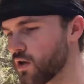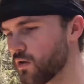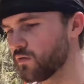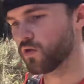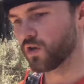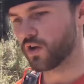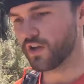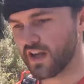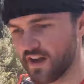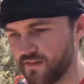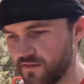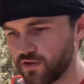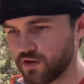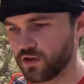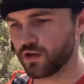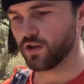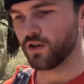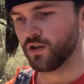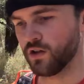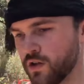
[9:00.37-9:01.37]
avoid having
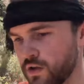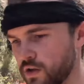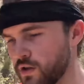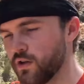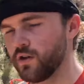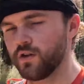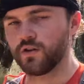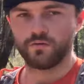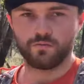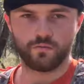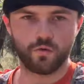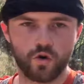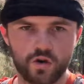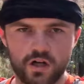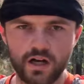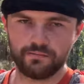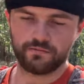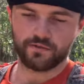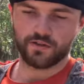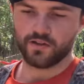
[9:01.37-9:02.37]
to walk
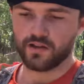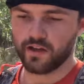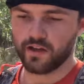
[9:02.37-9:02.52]
up to the